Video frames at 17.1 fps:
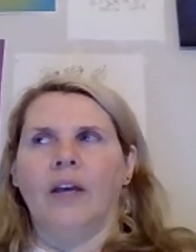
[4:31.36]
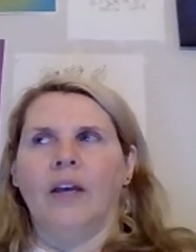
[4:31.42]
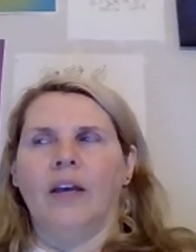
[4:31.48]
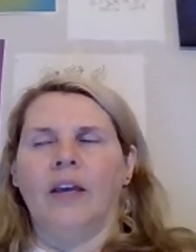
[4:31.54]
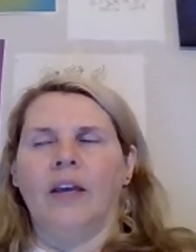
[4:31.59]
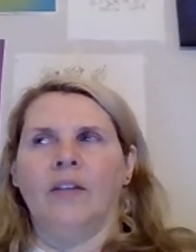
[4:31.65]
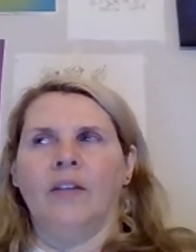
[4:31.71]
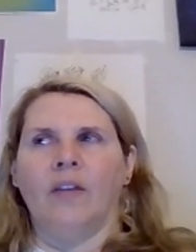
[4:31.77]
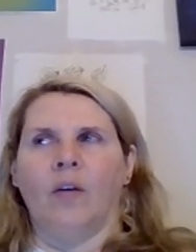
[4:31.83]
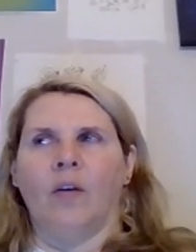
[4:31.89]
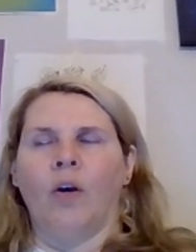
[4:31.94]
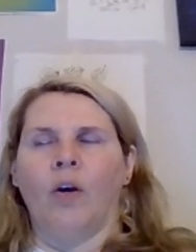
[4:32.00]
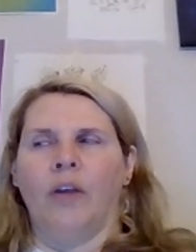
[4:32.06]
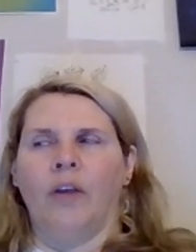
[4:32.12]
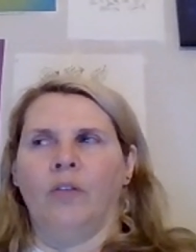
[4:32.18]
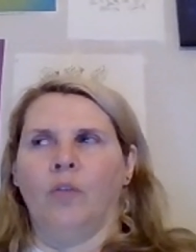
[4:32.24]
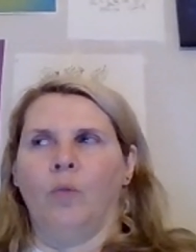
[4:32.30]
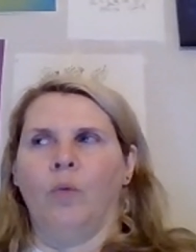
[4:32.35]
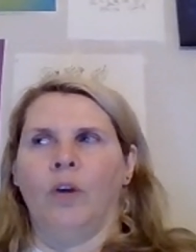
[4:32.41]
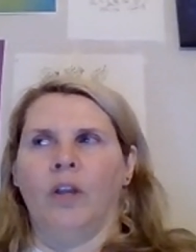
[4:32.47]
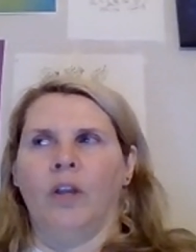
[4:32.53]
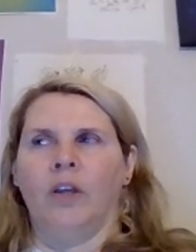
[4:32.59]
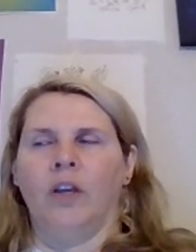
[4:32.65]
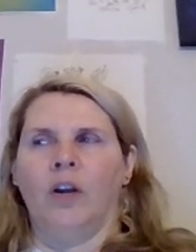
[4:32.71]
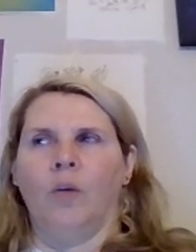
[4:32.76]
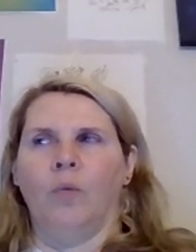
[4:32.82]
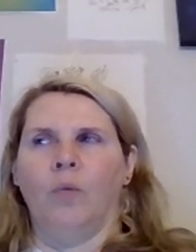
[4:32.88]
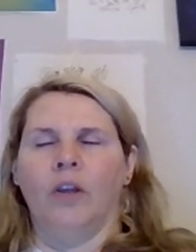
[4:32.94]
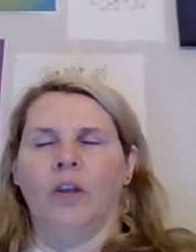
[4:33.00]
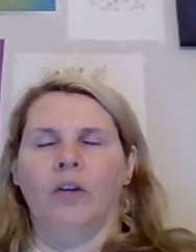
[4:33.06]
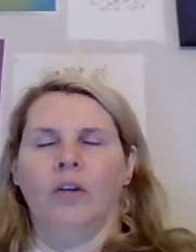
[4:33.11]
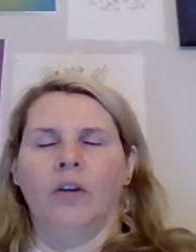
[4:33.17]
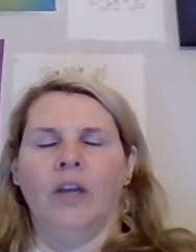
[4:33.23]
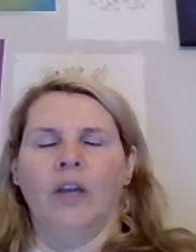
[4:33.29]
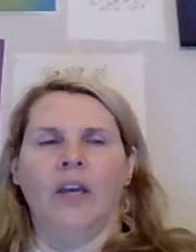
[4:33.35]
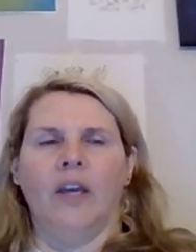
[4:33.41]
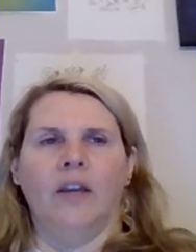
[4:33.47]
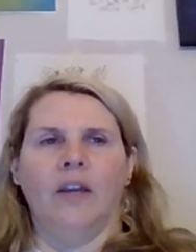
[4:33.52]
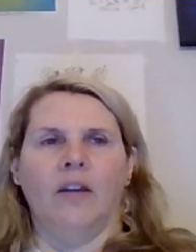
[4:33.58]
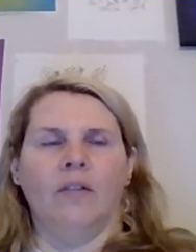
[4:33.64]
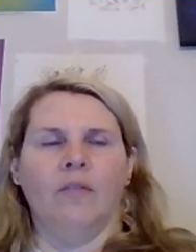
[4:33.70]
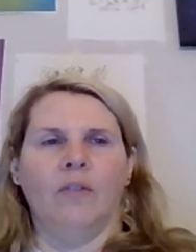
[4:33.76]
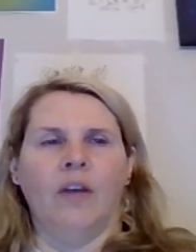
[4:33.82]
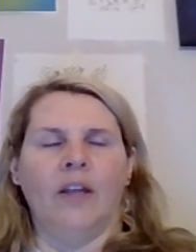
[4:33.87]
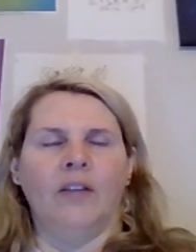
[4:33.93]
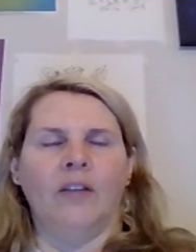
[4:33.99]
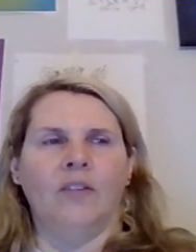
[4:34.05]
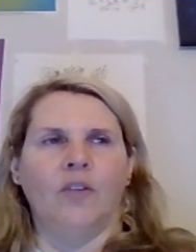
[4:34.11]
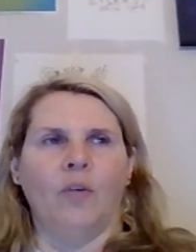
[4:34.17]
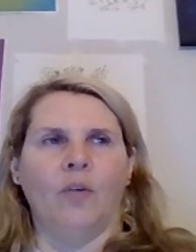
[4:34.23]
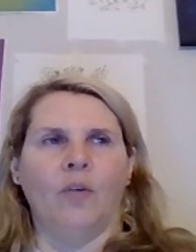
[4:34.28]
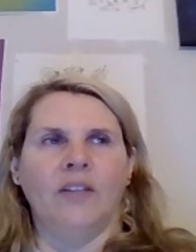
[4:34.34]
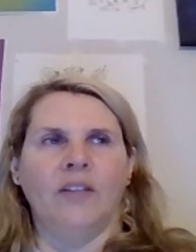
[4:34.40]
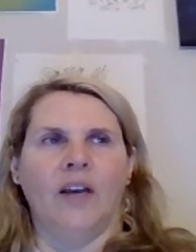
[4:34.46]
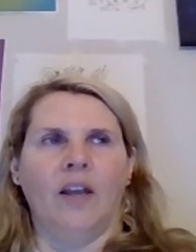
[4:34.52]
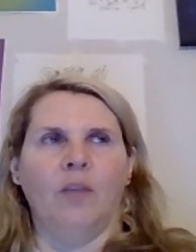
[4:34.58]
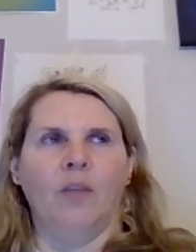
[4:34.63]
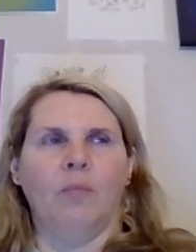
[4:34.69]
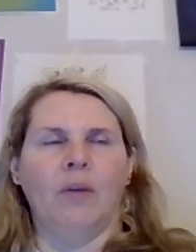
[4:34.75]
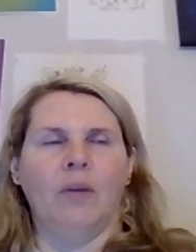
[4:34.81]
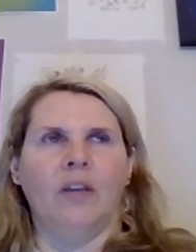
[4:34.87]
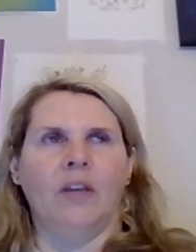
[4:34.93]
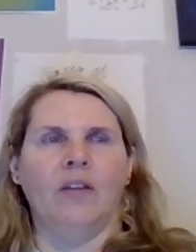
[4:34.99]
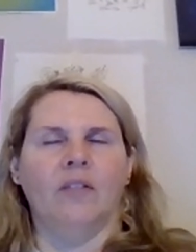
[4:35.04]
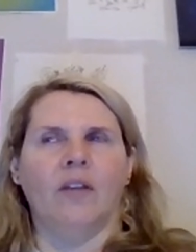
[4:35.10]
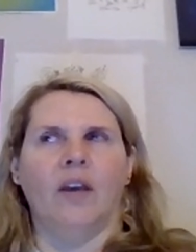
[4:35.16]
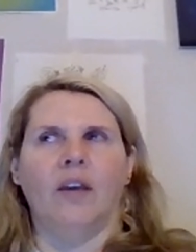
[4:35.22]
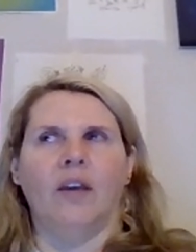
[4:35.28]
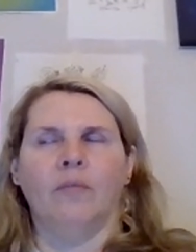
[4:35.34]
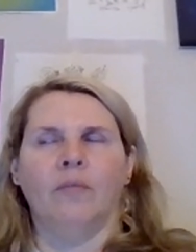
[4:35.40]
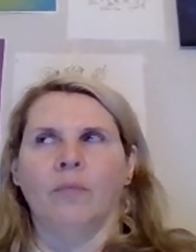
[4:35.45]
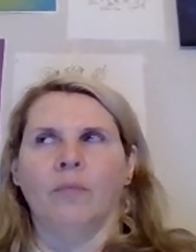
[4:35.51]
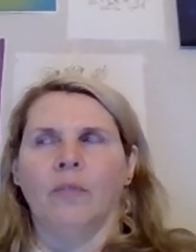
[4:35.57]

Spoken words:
he's like, okay, so what do you need? And so I tell him, and he's like,